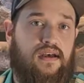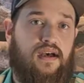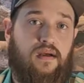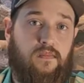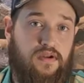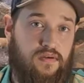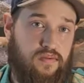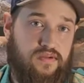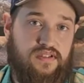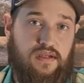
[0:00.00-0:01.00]
a
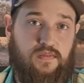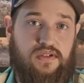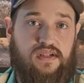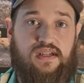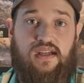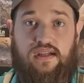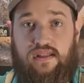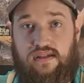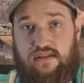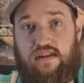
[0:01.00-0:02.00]
beautiful substrate like
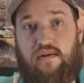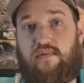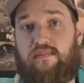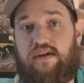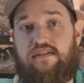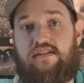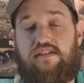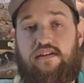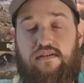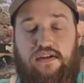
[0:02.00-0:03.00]
this that we're about to
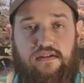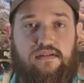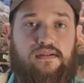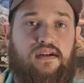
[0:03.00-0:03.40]
show you.